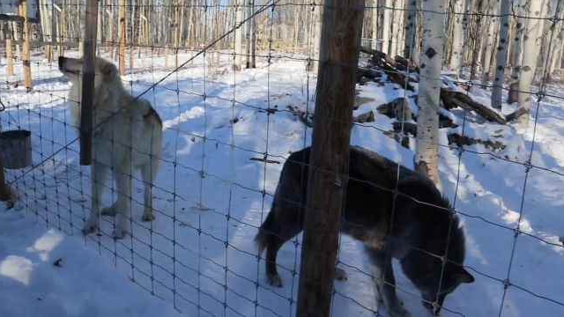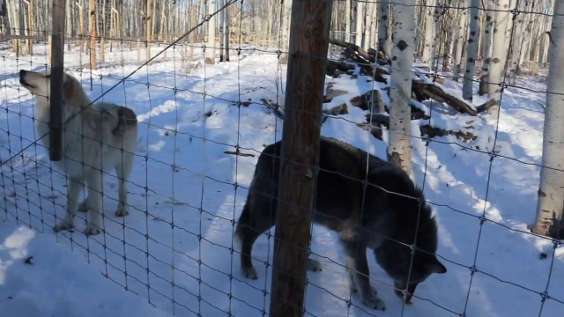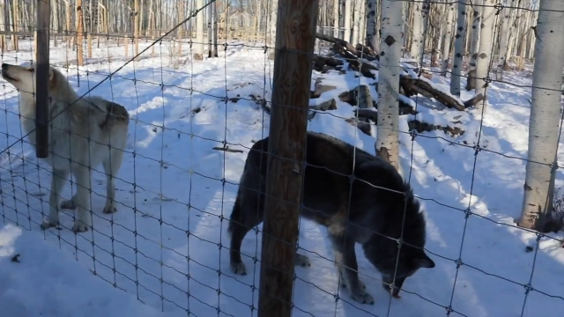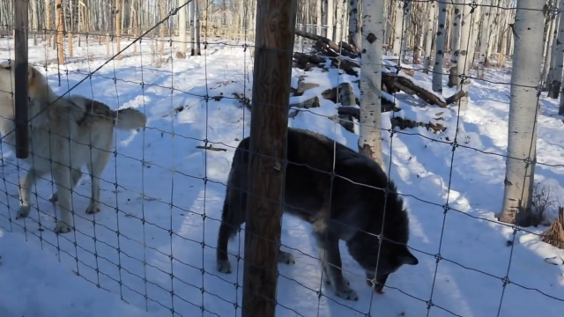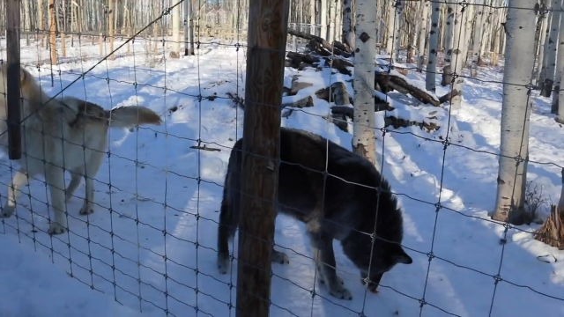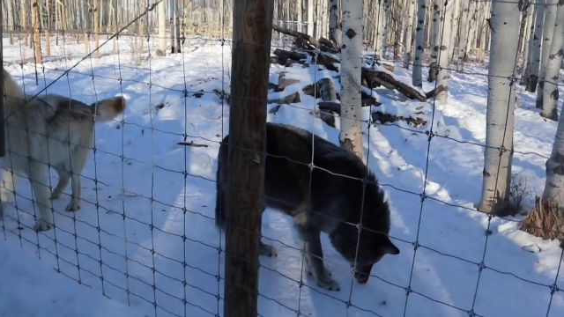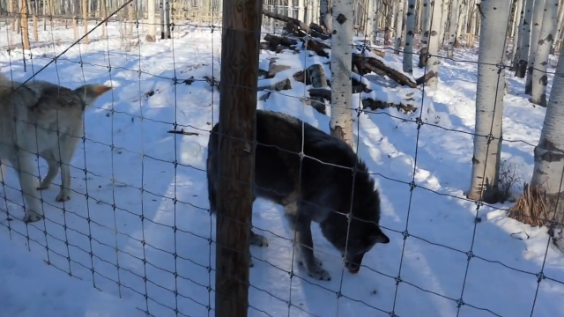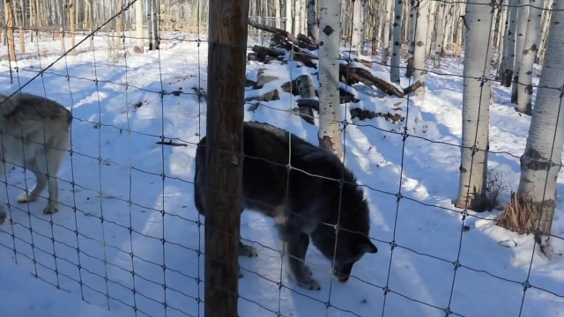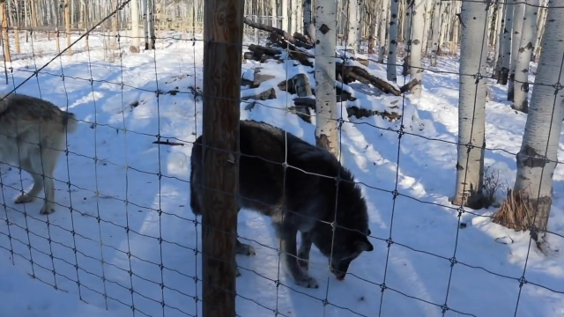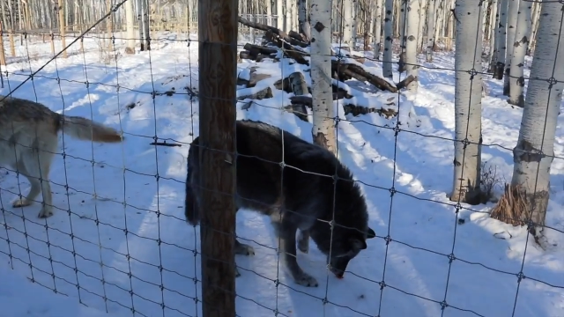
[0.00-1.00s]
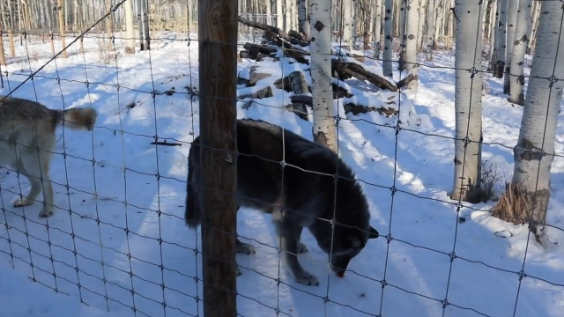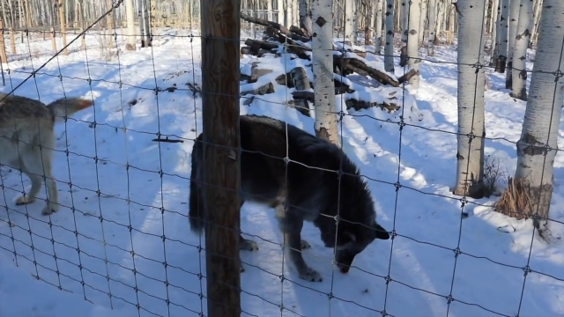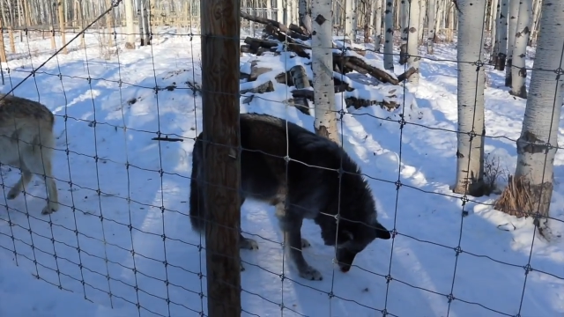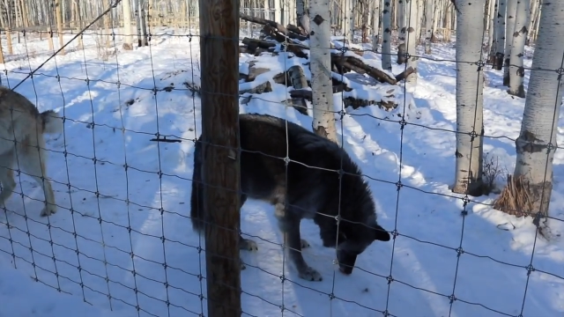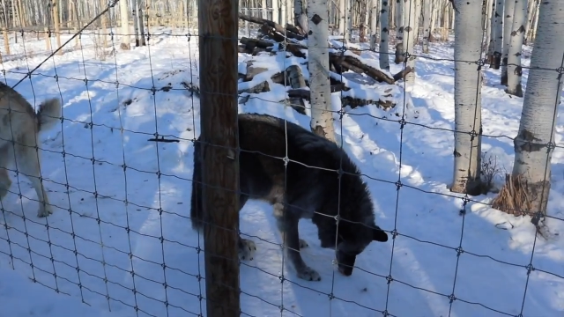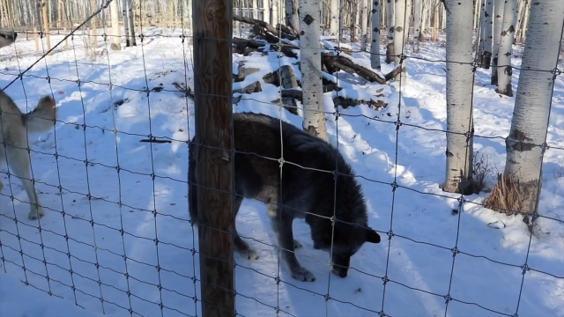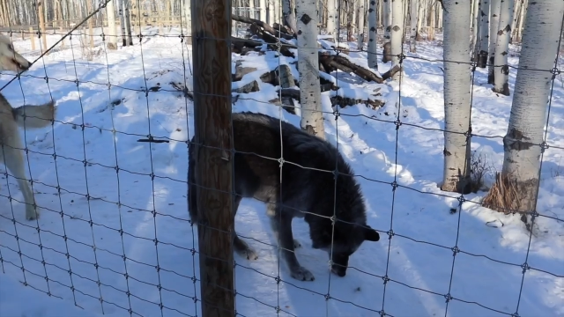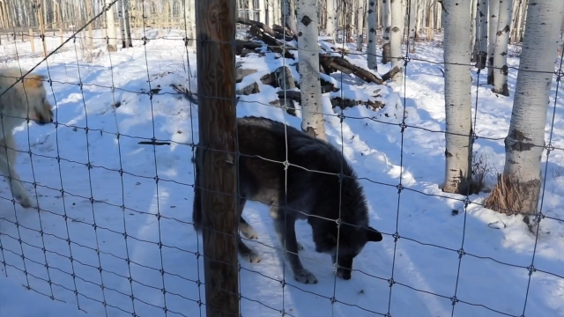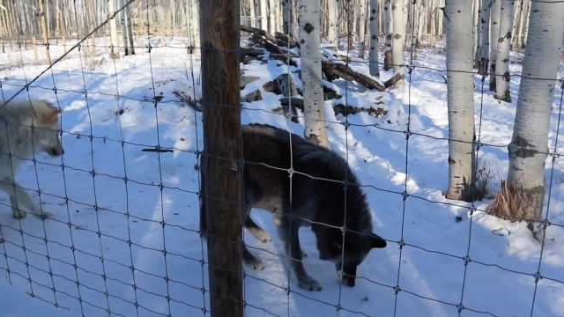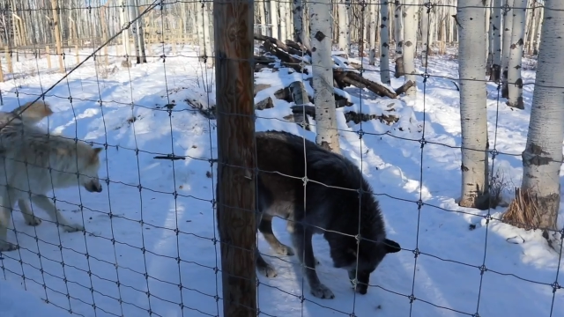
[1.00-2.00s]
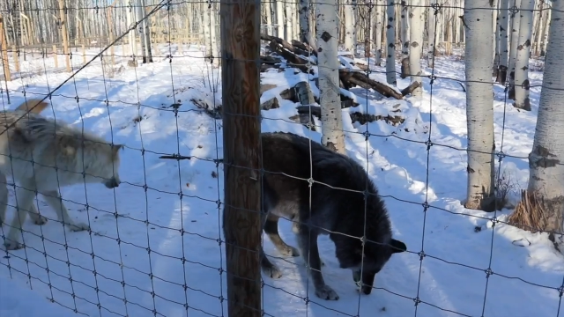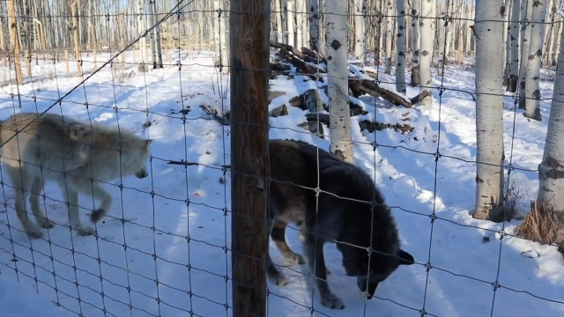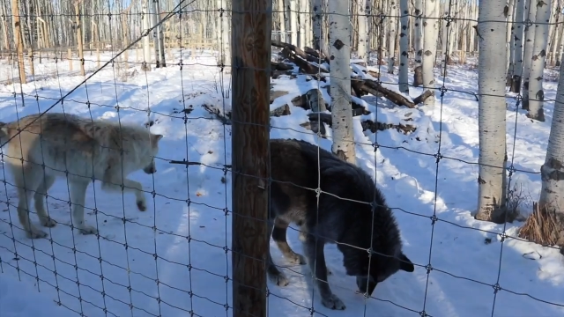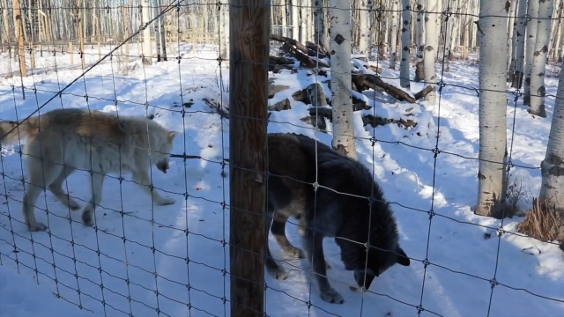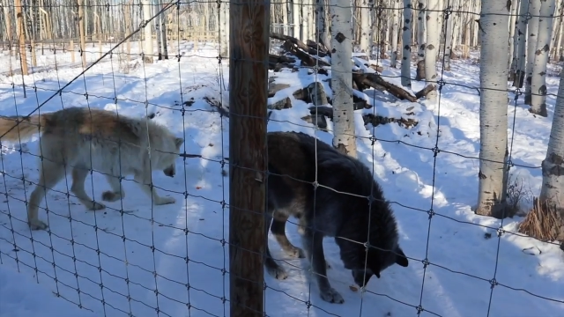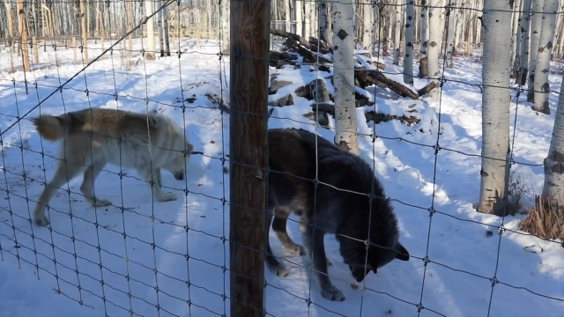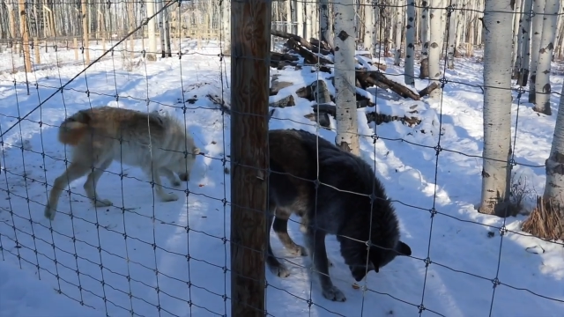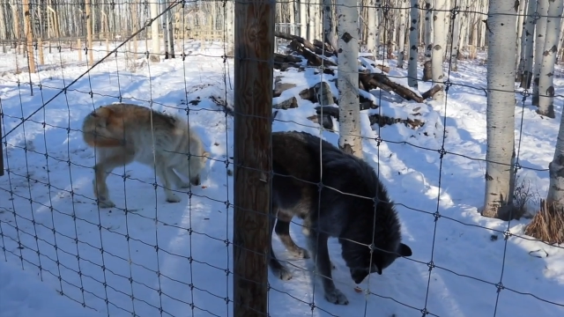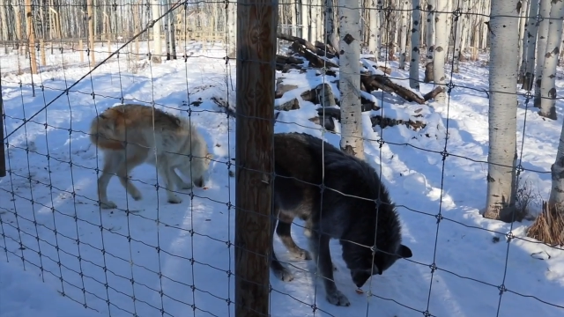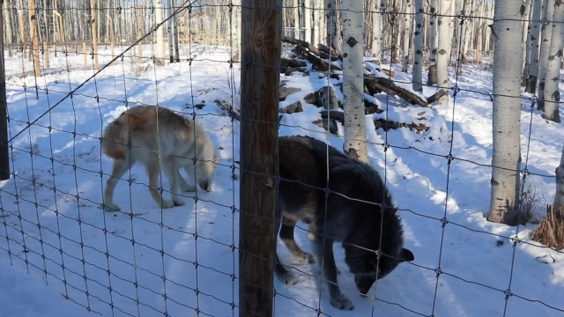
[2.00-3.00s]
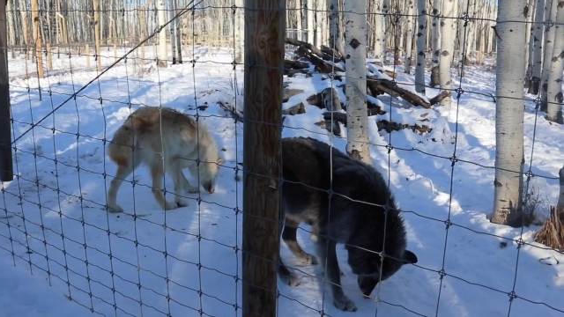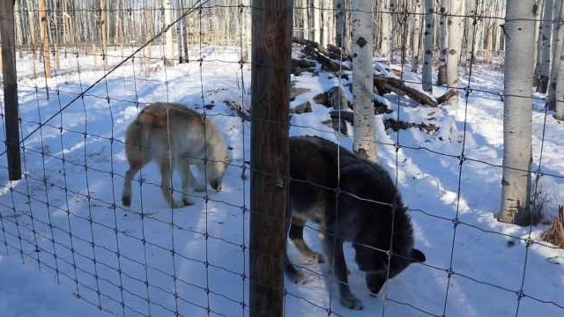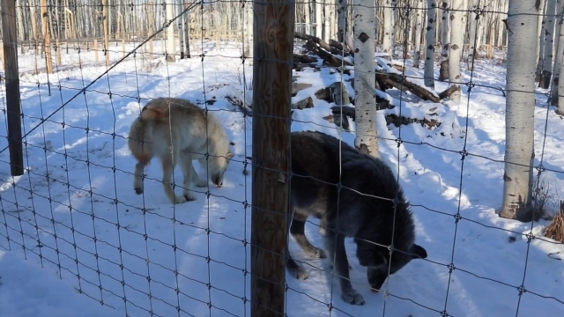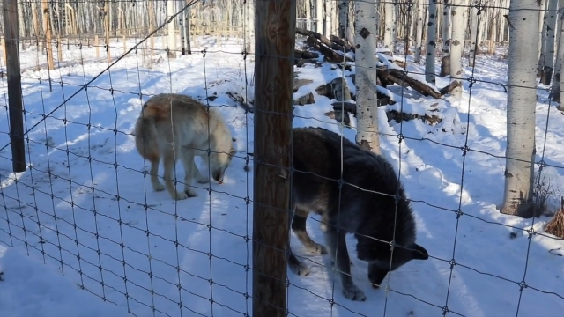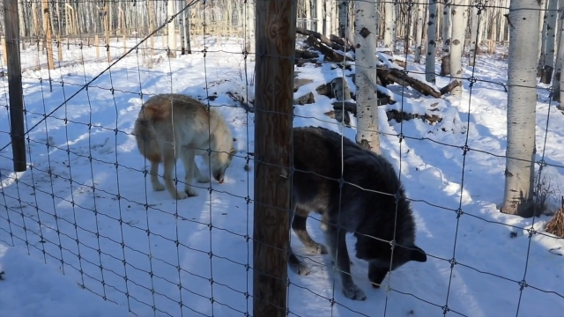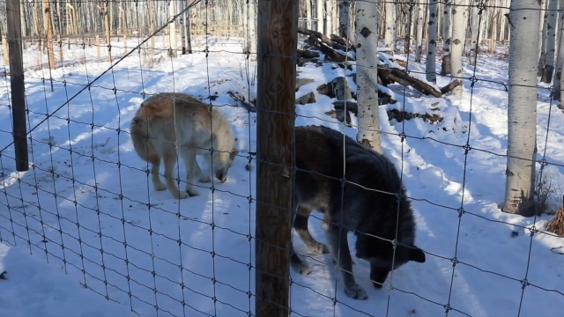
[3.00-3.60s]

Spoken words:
No face is visible, so there are no lips to read.